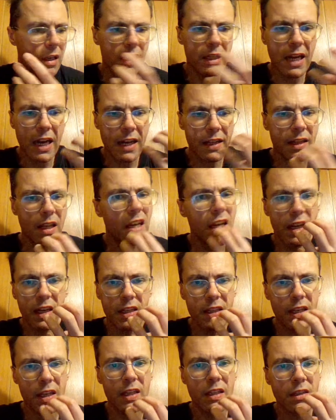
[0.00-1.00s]
get
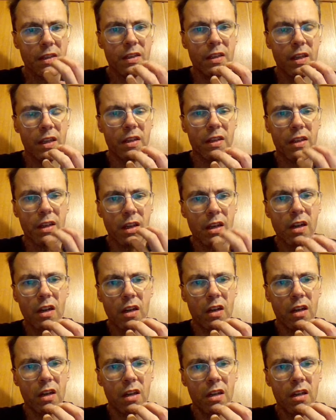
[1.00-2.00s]
anything inside of the
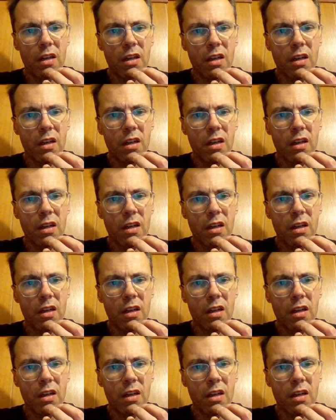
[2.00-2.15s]
car